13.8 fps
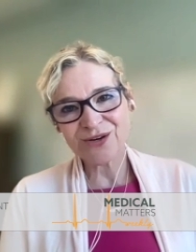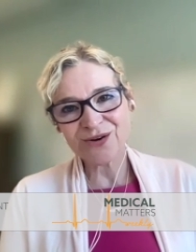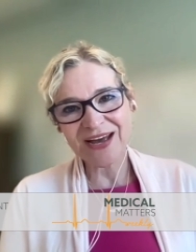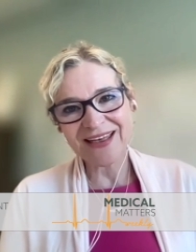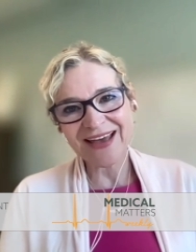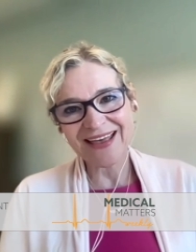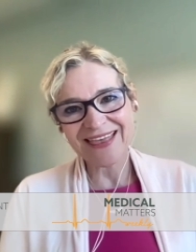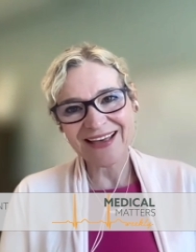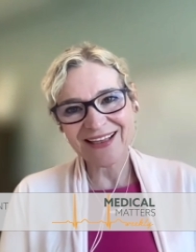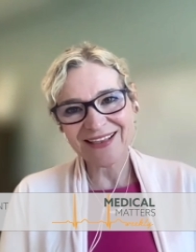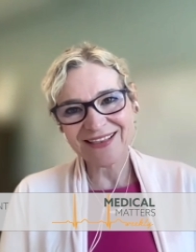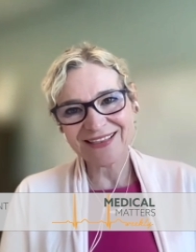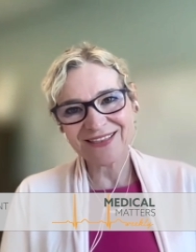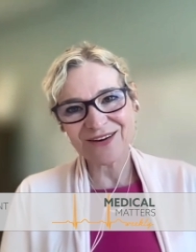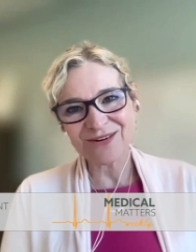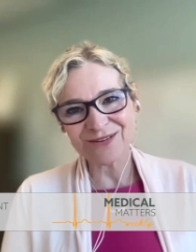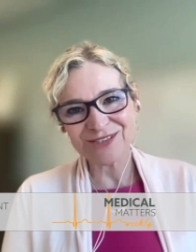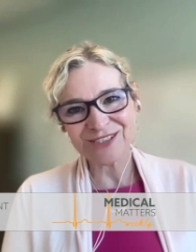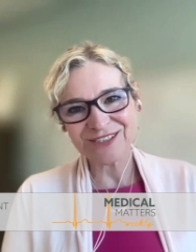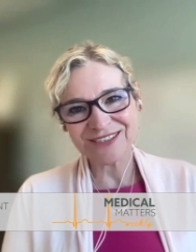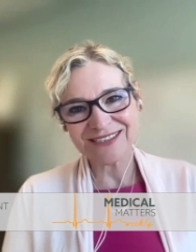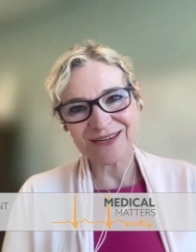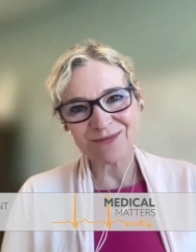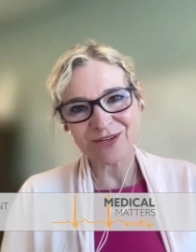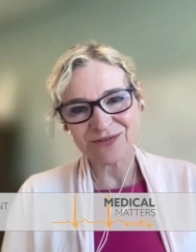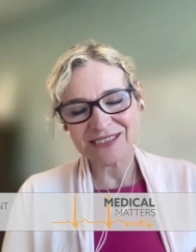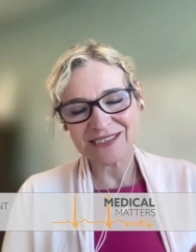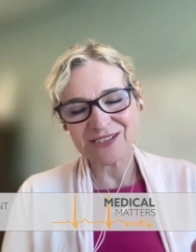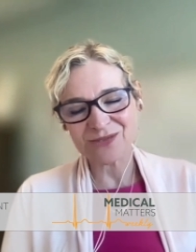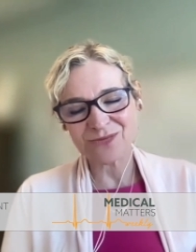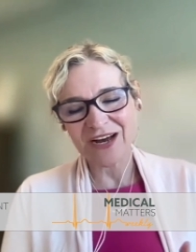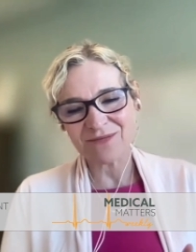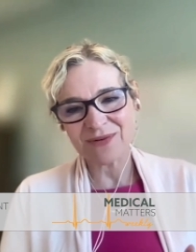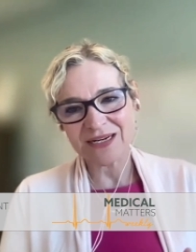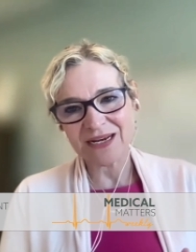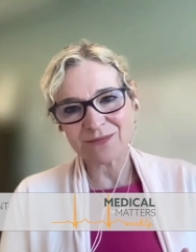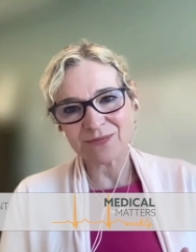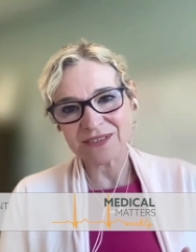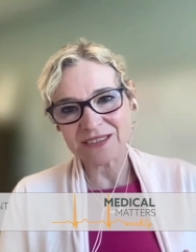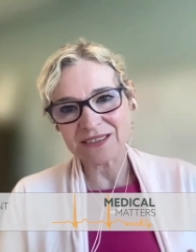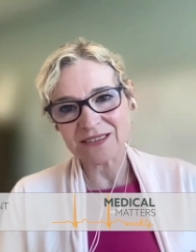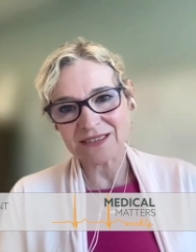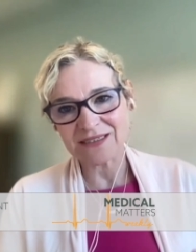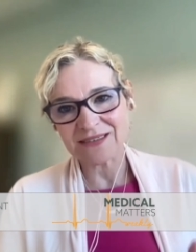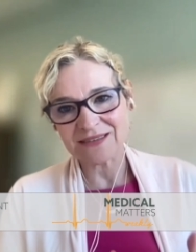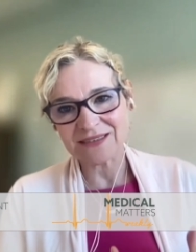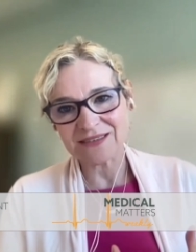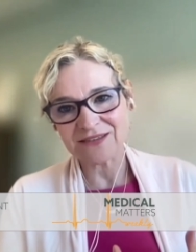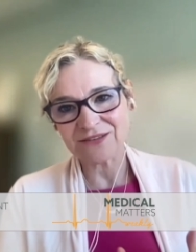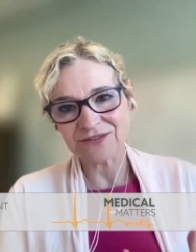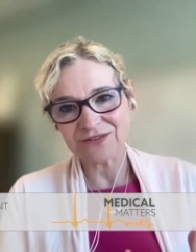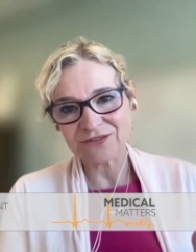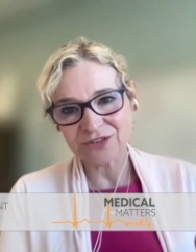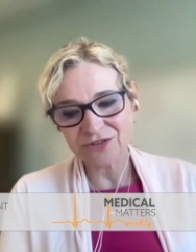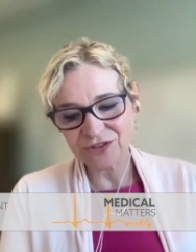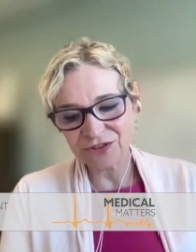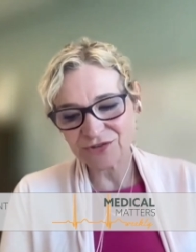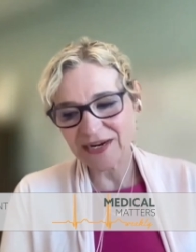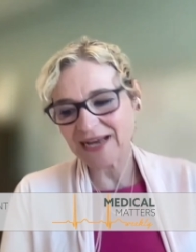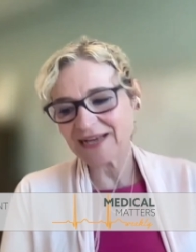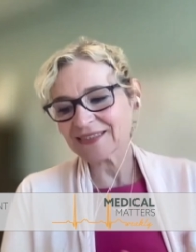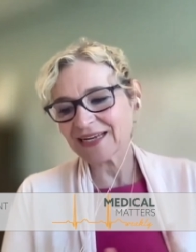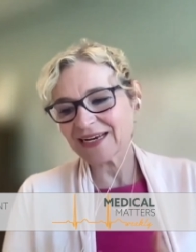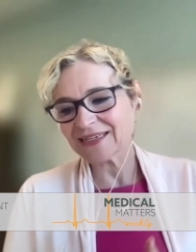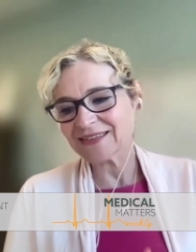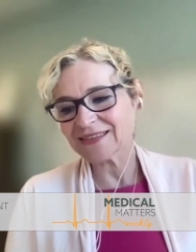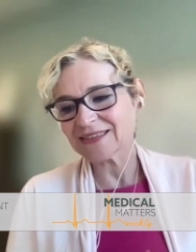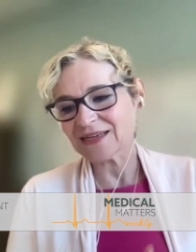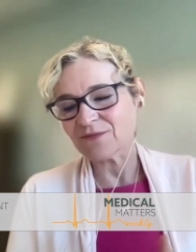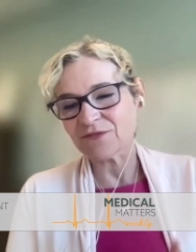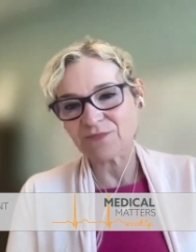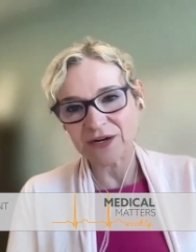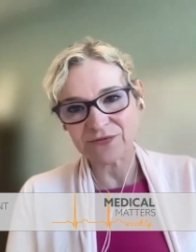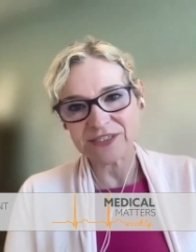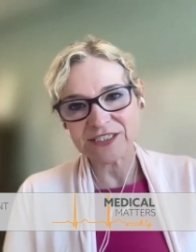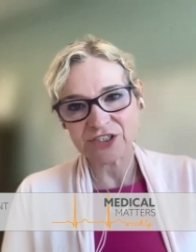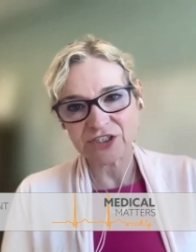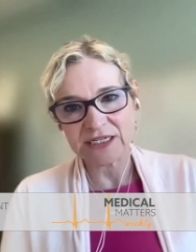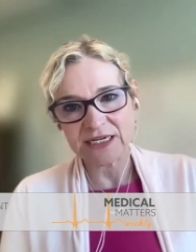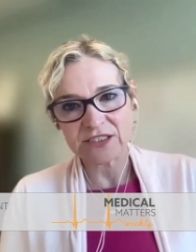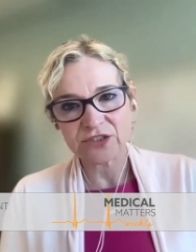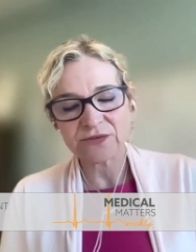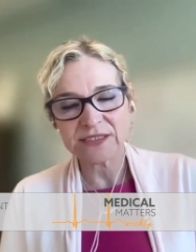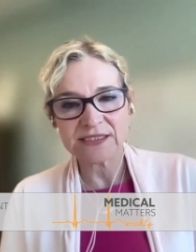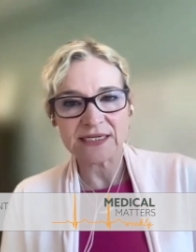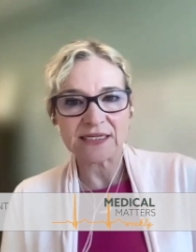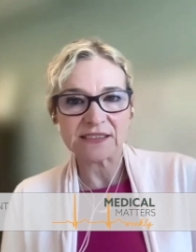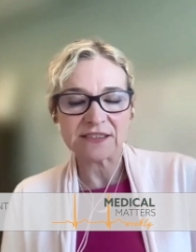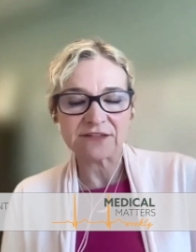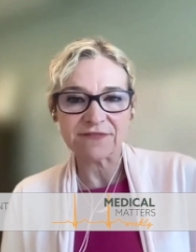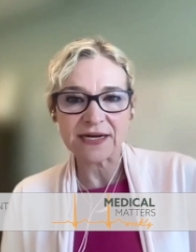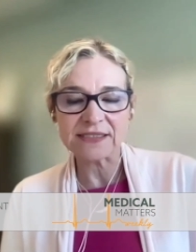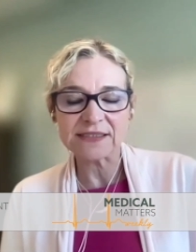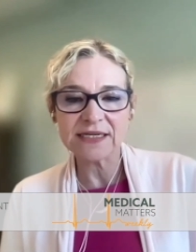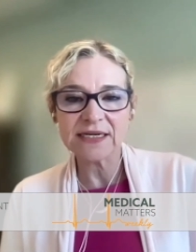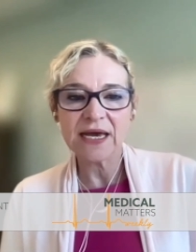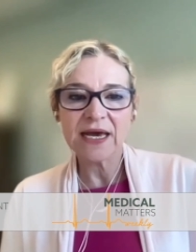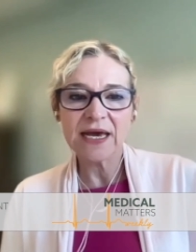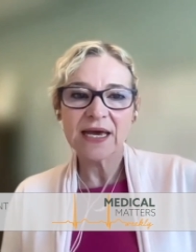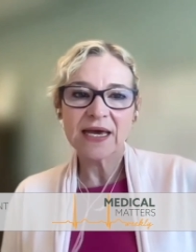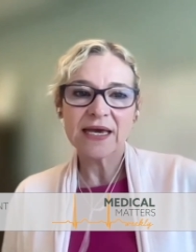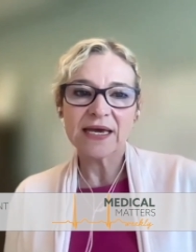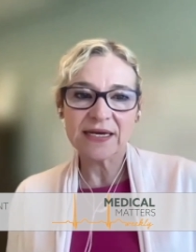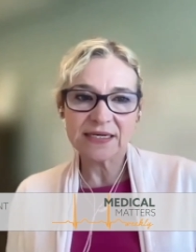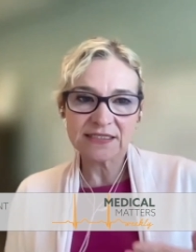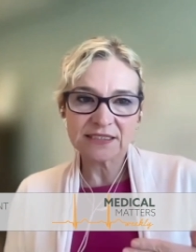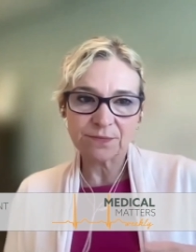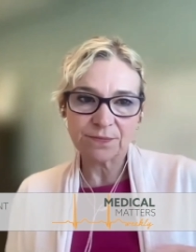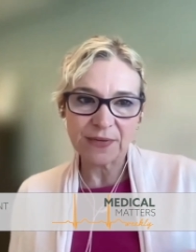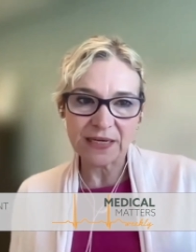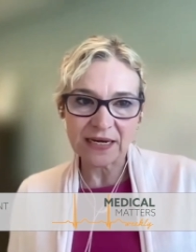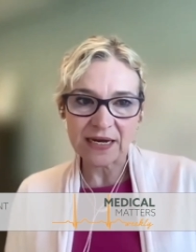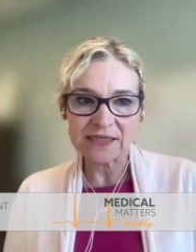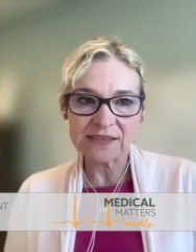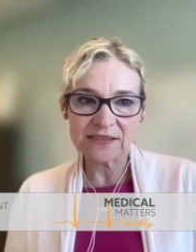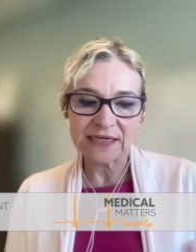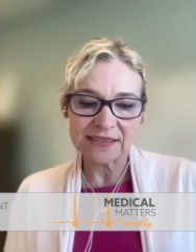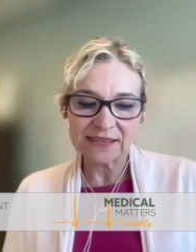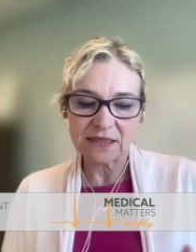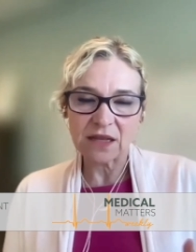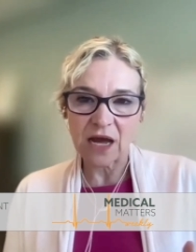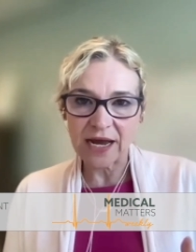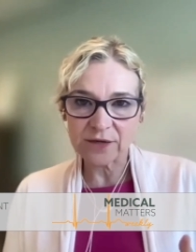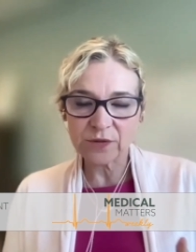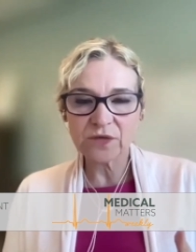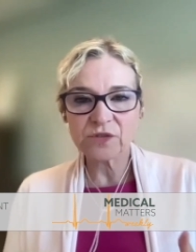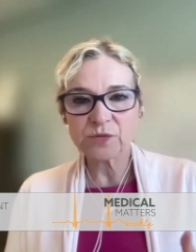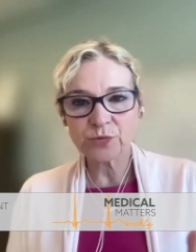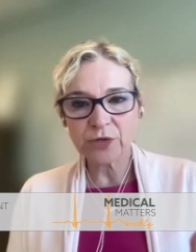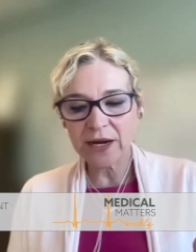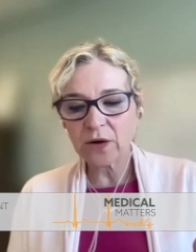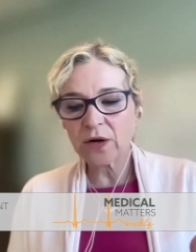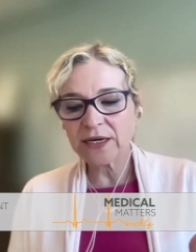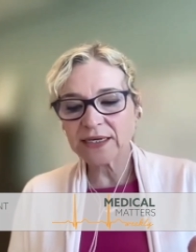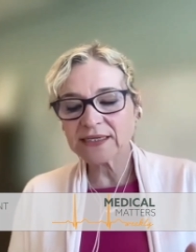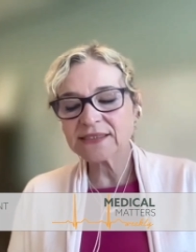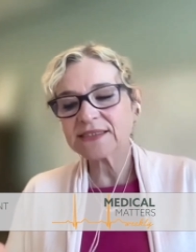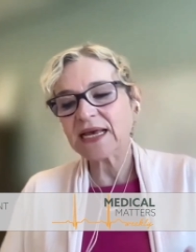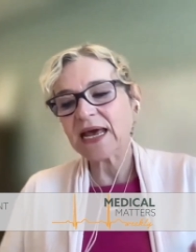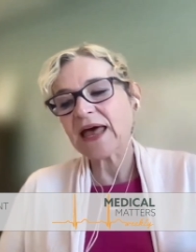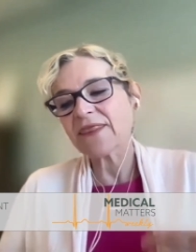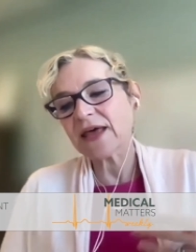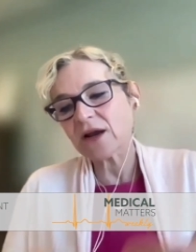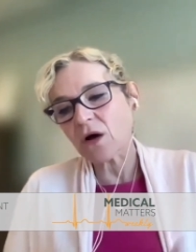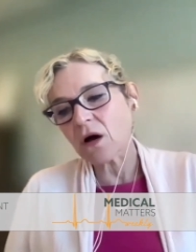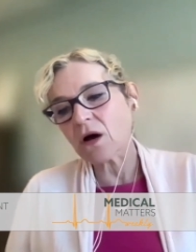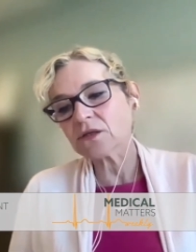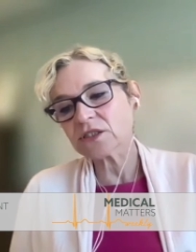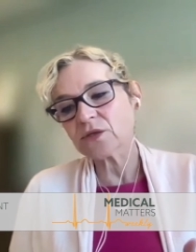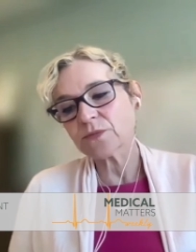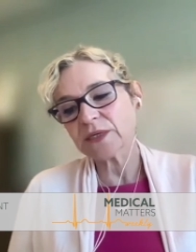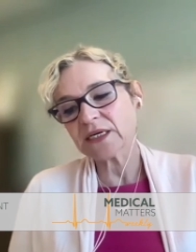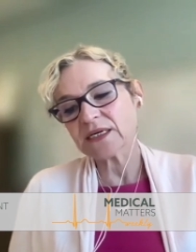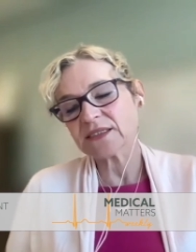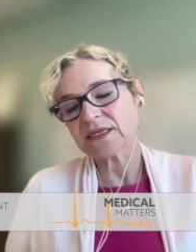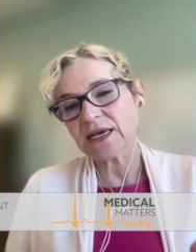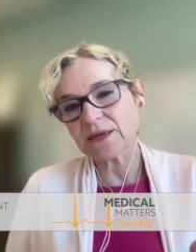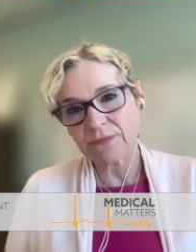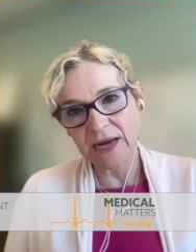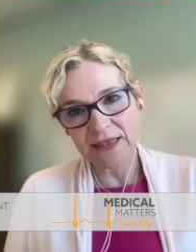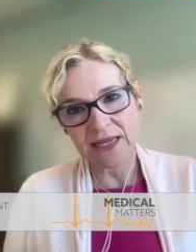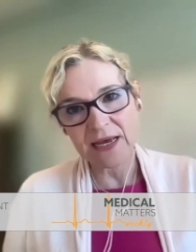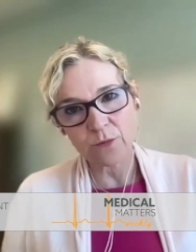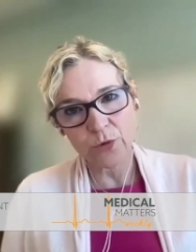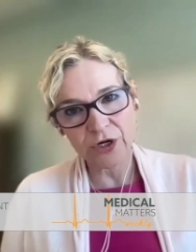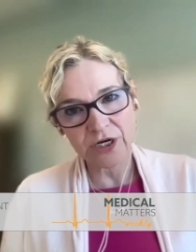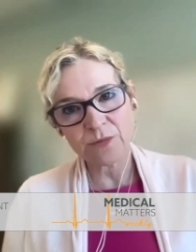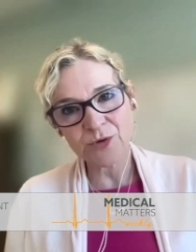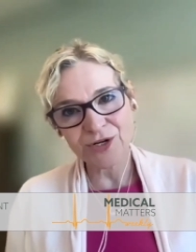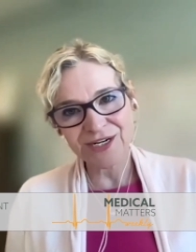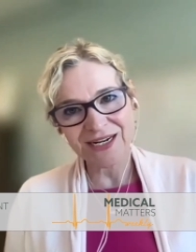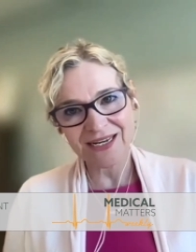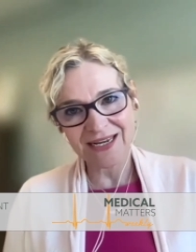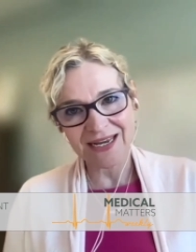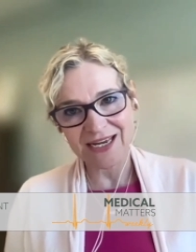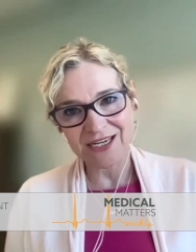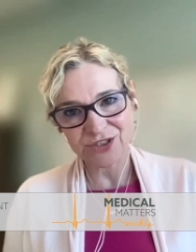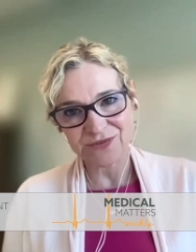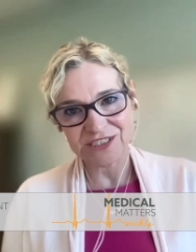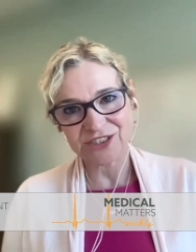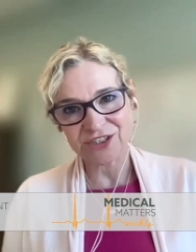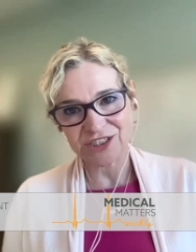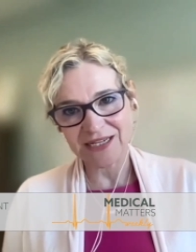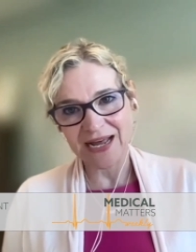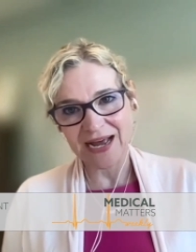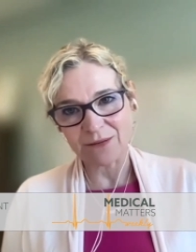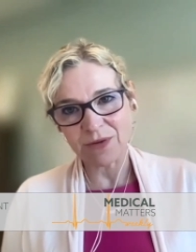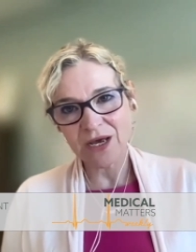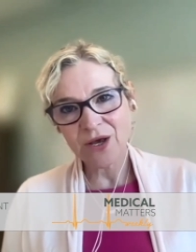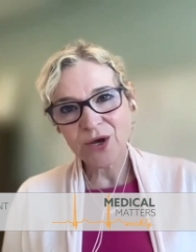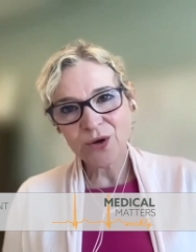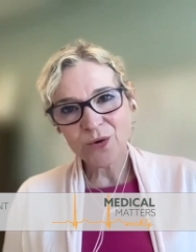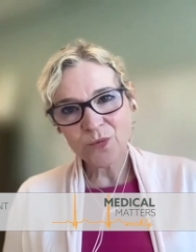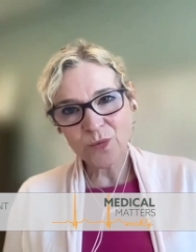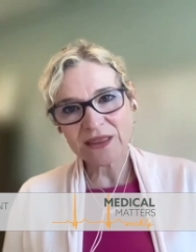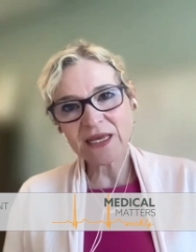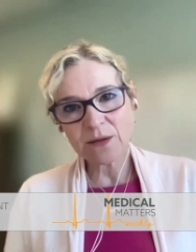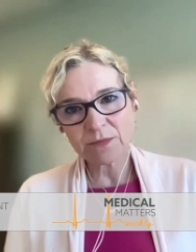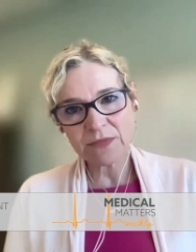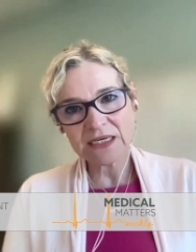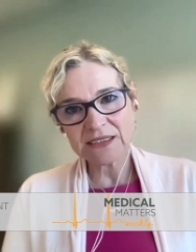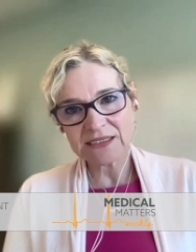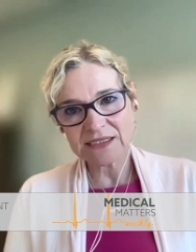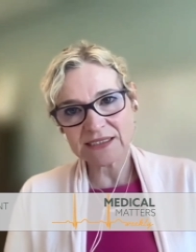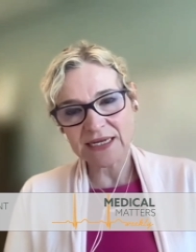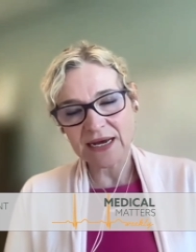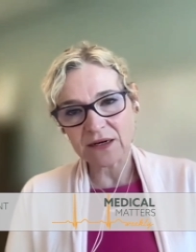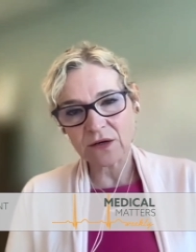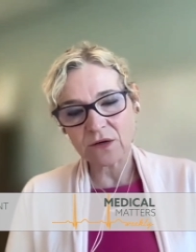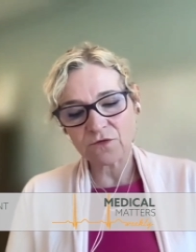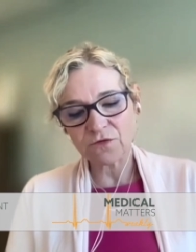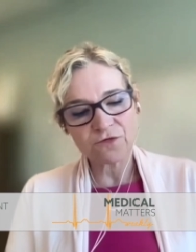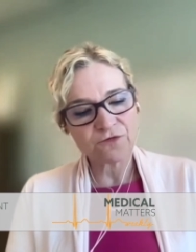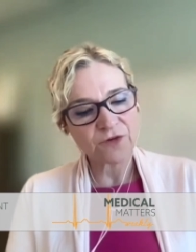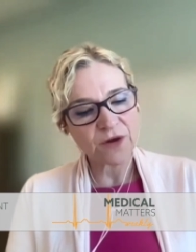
So I, I think those are some of the reasons why I've been able to, to translate some of my research interests into funding is because it's aligned with those priorities. And then also because in my lab, we're a community engaged research lab. What that means is that